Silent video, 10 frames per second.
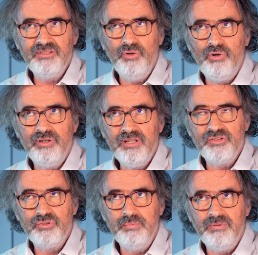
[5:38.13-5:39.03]
nor
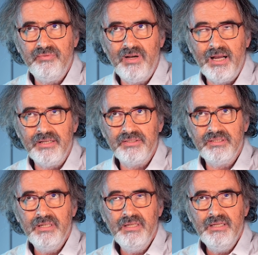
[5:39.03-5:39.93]
unsupervised.